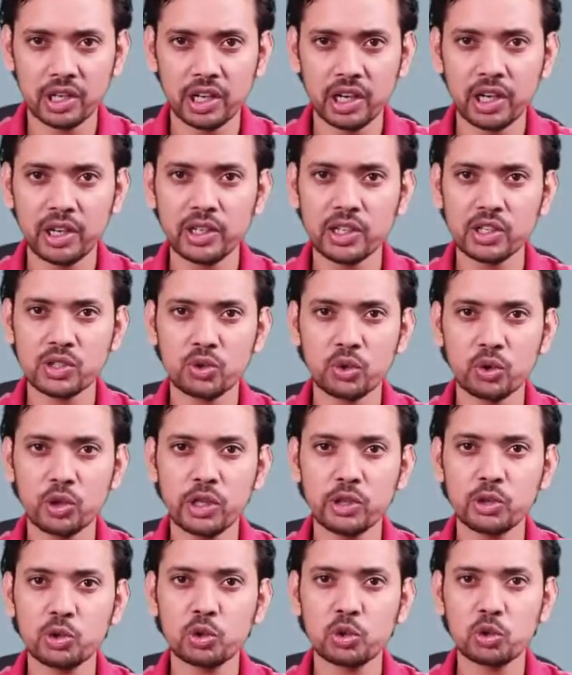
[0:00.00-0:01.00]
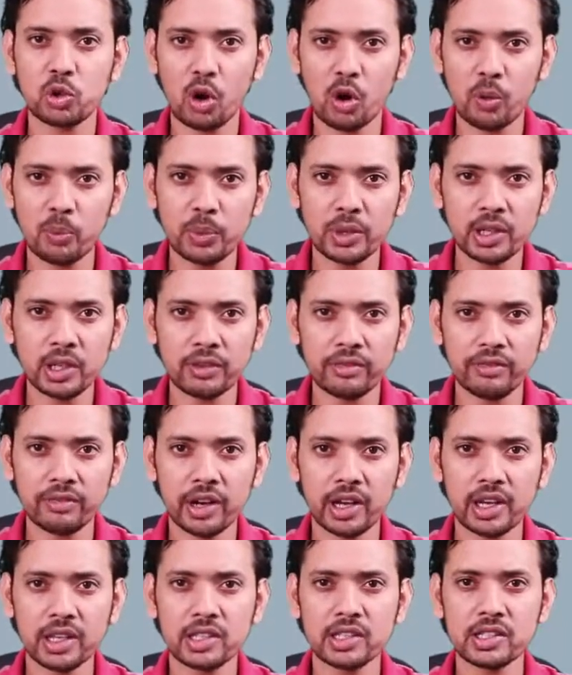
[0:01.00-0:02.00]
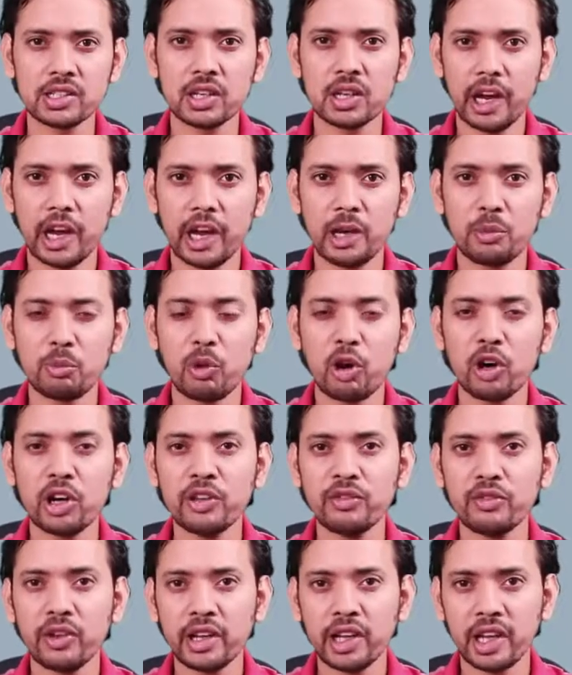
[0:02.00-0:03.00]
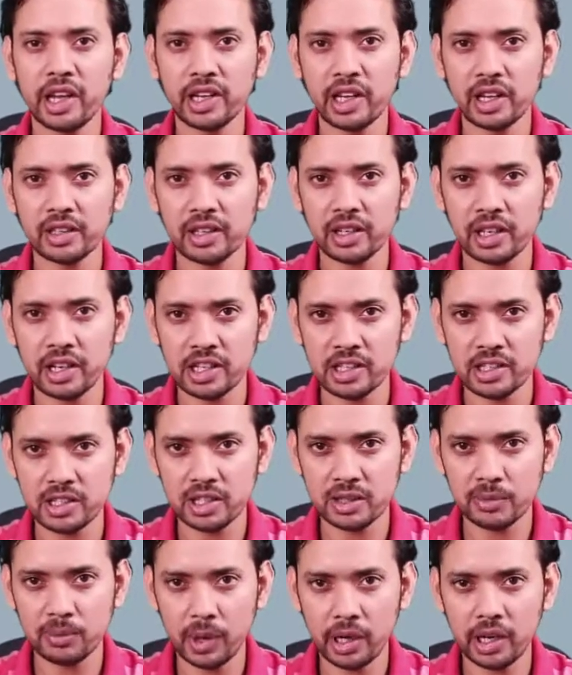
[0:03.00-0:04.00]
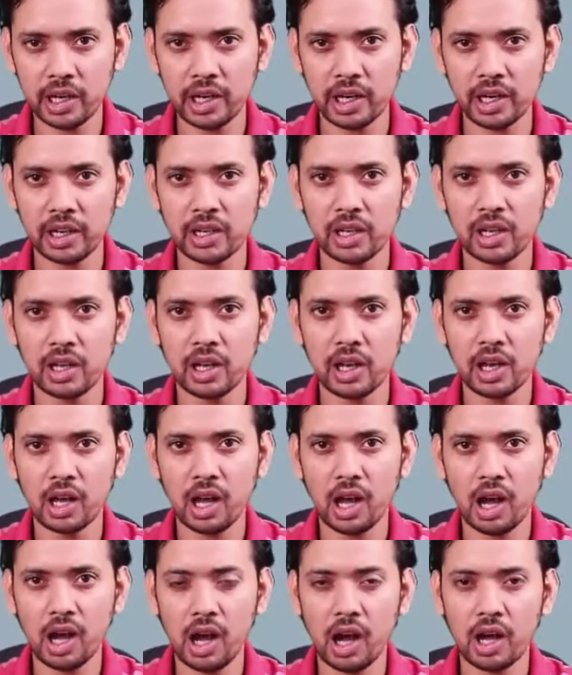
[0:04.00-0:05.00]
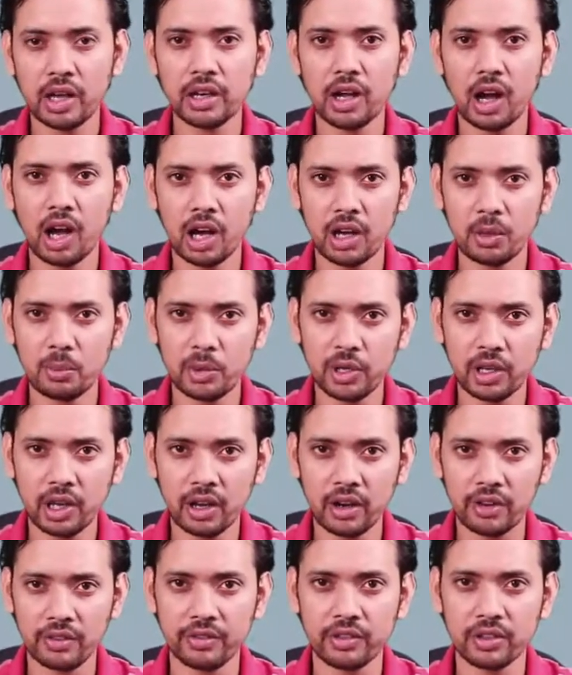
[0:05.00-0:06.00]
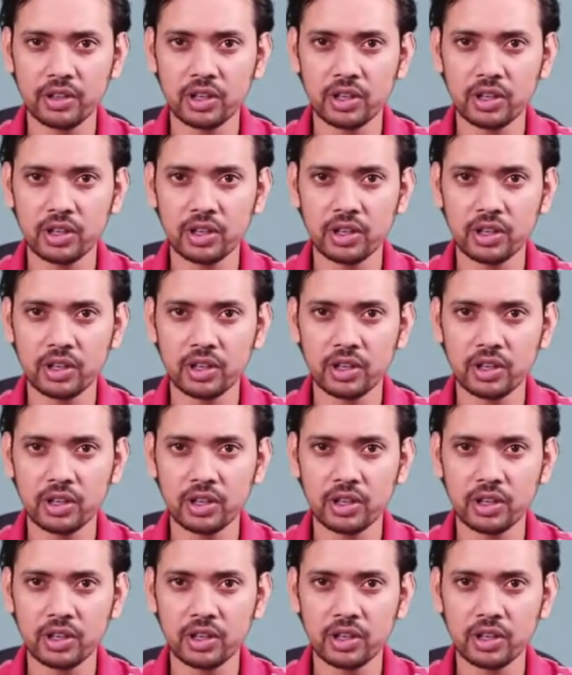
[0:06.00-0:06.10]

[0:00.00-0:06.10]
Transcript: It is going to copy the files and modify another S3 bucket on our behalf.